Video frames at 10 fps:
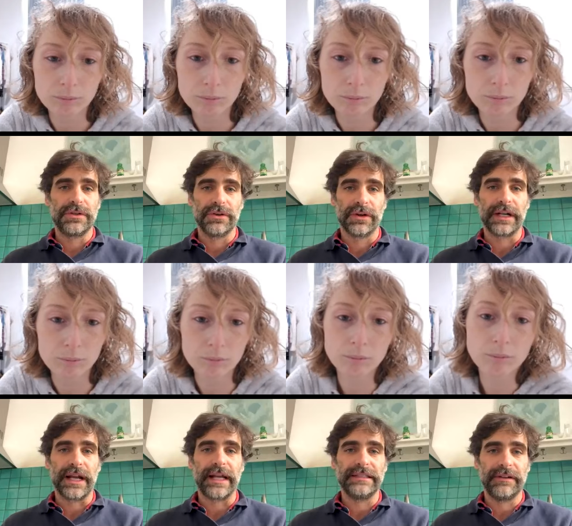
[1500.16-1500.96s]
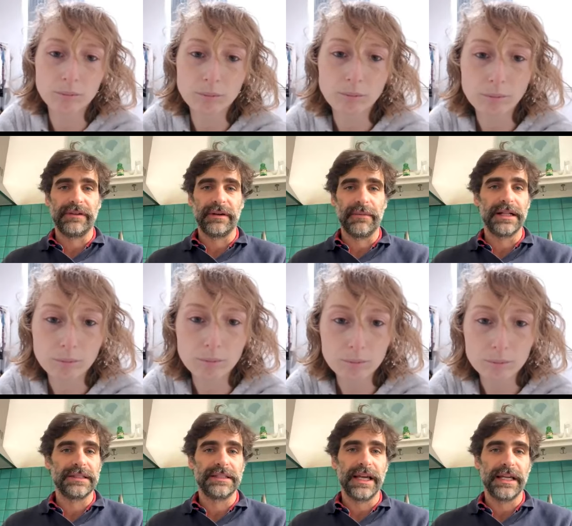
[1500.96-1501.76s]
Speaker 1: to organize even a
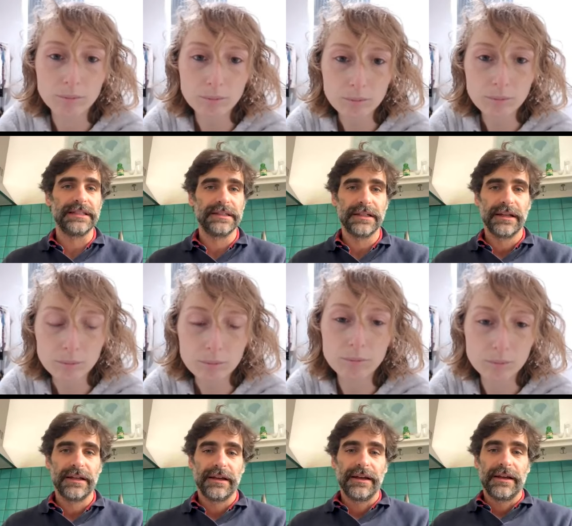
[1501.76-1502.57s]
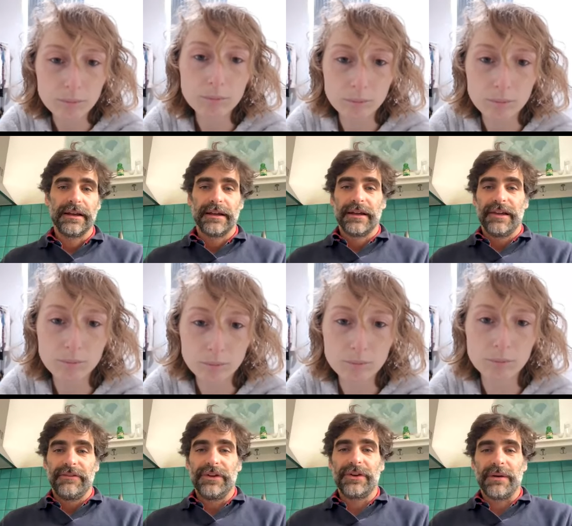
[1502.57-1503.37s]
multi-days. If
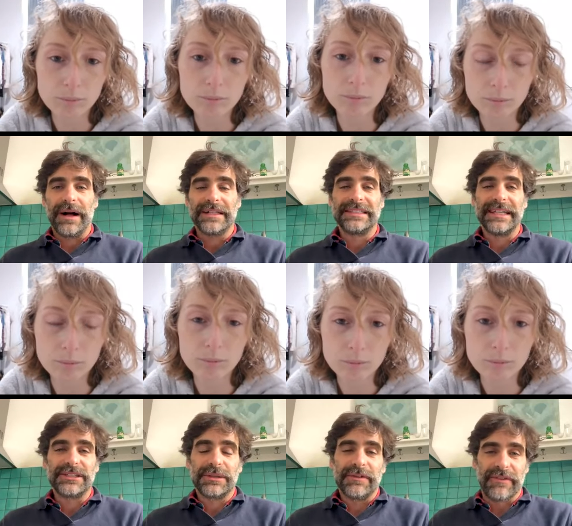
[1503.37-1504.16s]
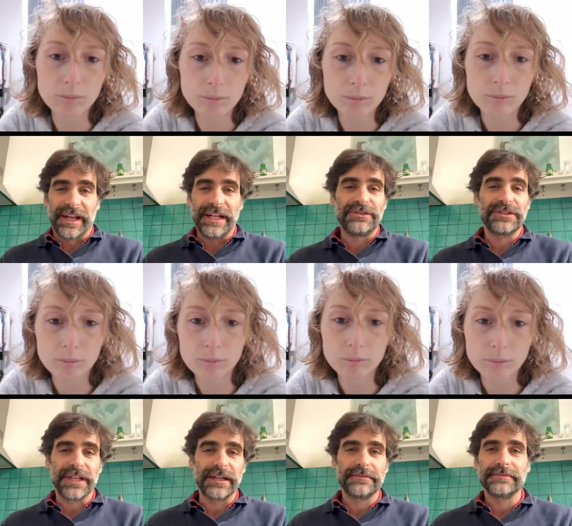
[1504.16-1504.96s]
you go multi-days, it could be very
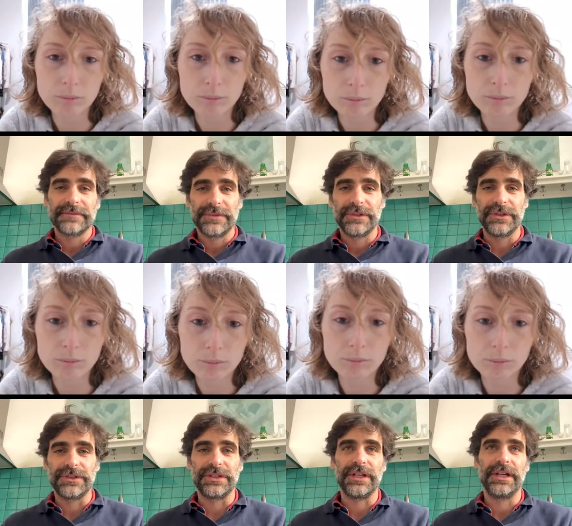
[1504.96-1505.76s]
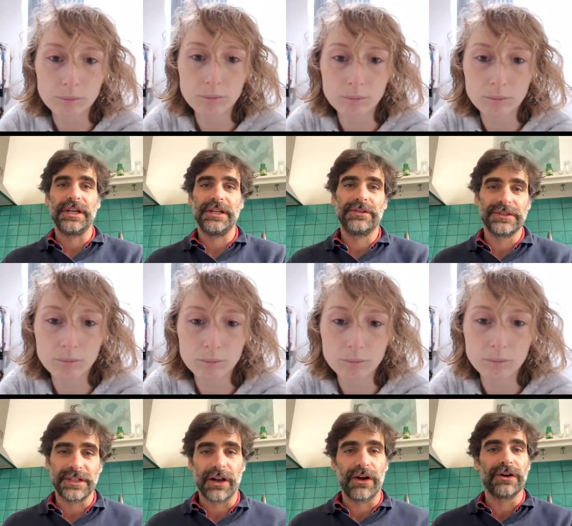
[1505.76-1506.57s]
interesting to see, to stay
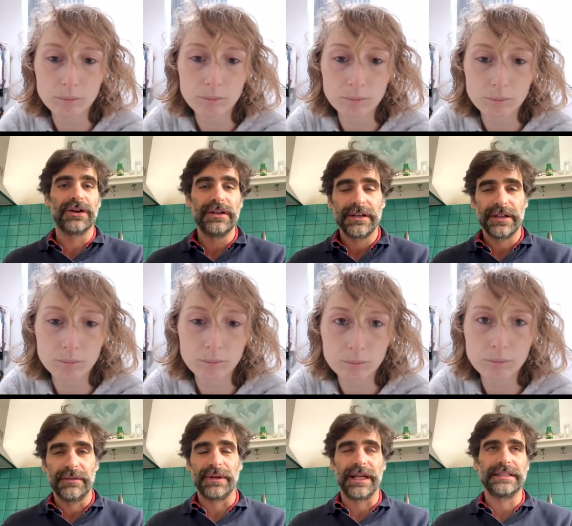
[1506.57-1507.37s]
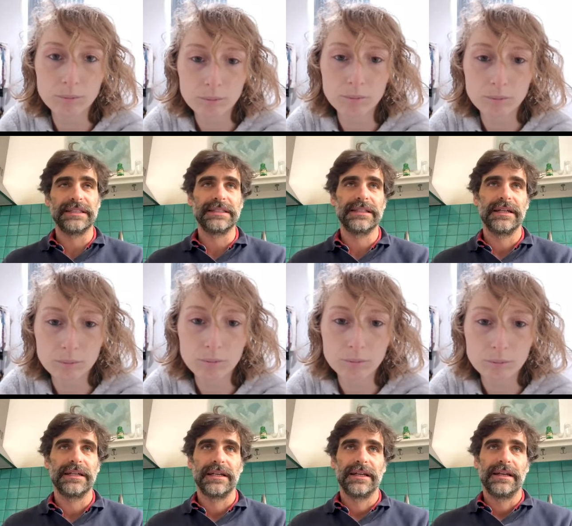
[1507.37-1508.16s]
longer in places.
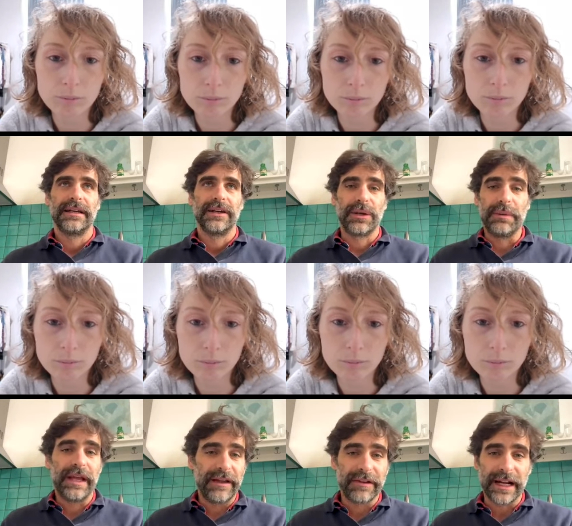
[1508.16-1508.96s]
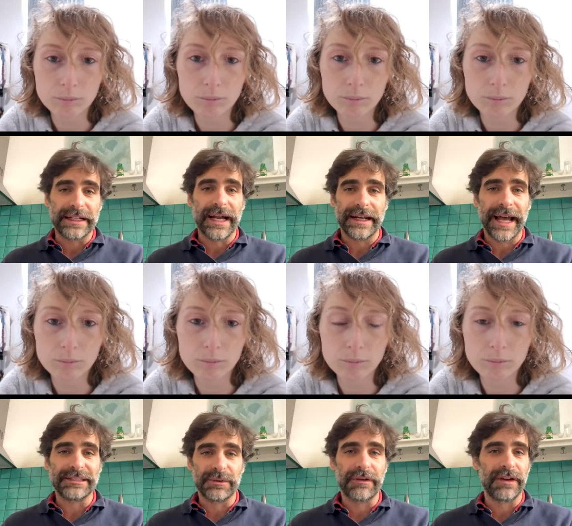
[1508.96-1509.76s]
Could be even a
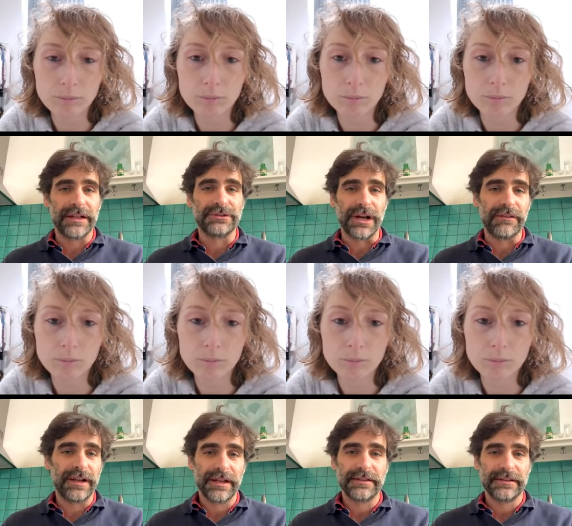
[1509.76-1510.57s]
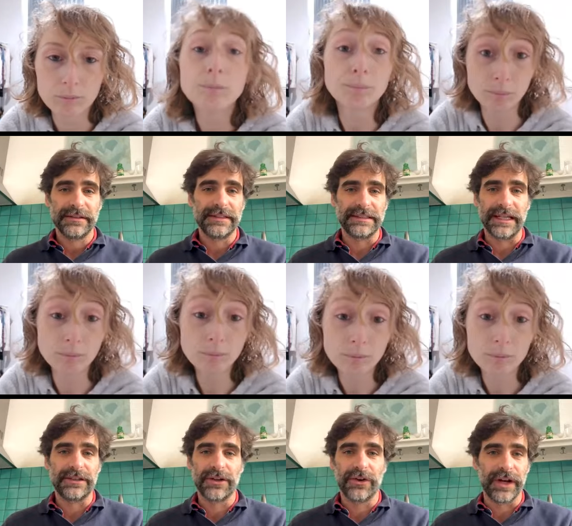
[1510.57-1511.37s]
nice way of like traveling instead
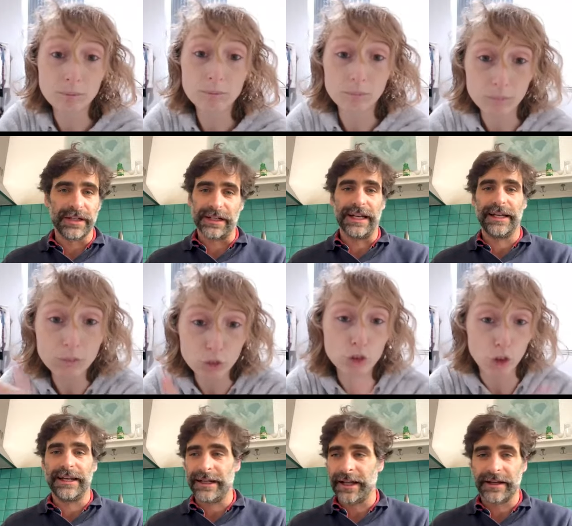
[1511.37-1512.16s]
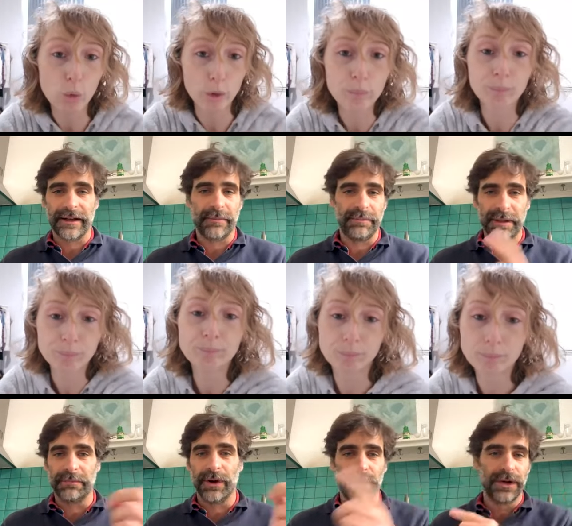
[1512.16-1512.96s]
of being like a
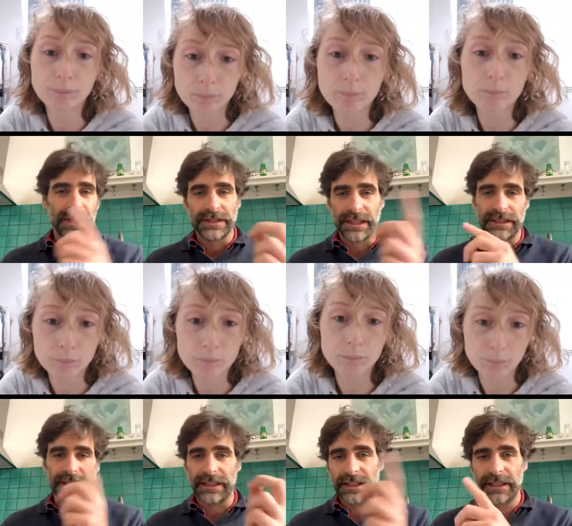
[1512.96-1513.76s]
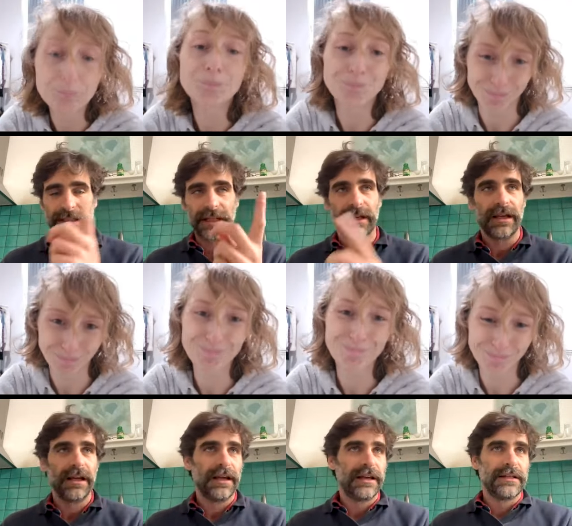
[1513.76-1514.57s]
pinball, ding, ding, ding, ding, ding.
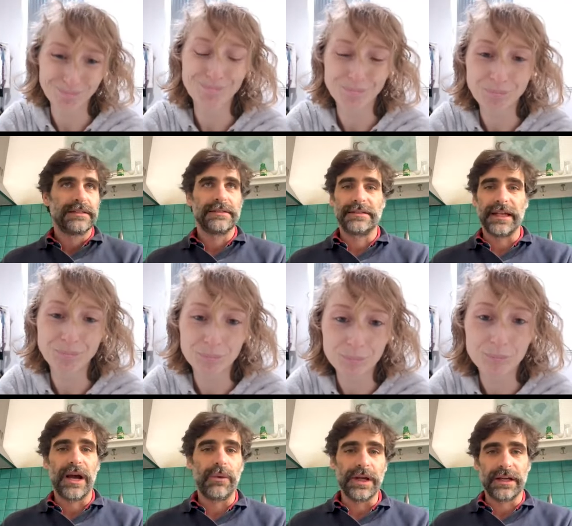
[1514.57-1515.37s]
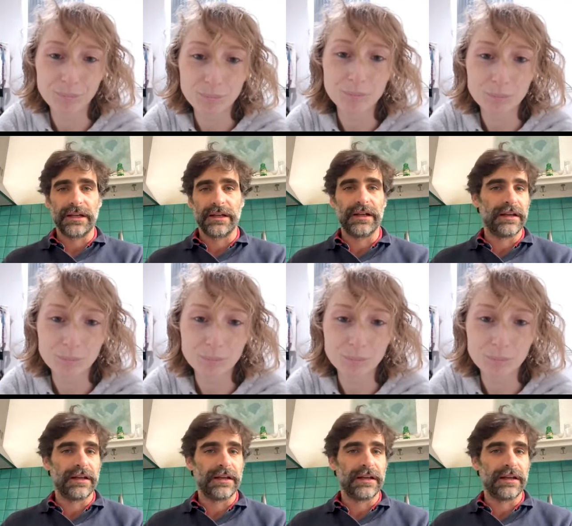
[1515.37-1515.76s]
Stay a week in